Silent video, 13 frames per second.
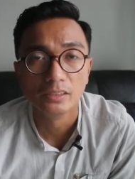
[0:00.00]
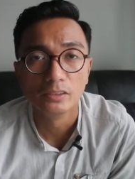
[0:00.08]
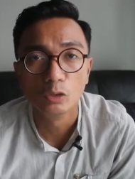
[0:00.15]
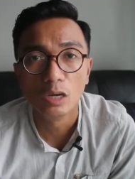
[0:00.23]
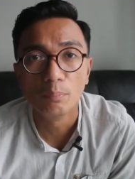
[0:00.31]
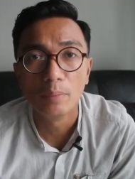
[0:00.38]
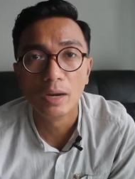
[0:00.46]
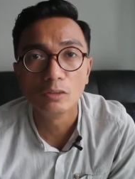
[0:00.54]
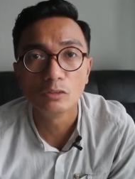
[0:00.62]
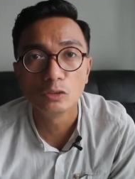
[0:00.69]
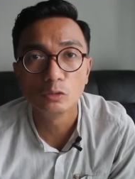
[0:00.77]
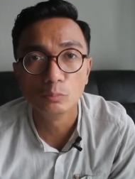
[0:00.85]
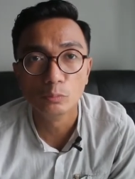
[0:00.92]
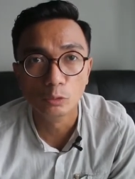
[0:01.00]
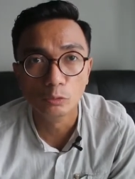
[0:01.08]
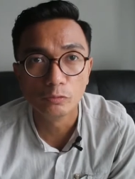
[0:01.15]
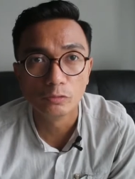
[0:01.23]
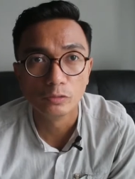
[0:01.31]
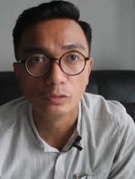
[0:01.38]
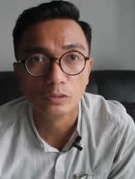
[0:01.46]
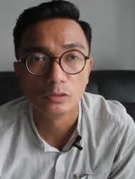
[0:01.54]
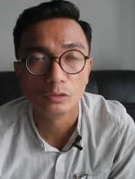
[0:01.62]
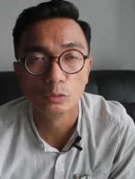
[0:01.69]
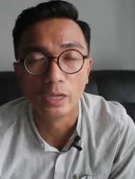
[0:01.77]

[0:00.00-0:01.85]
you are bound to move to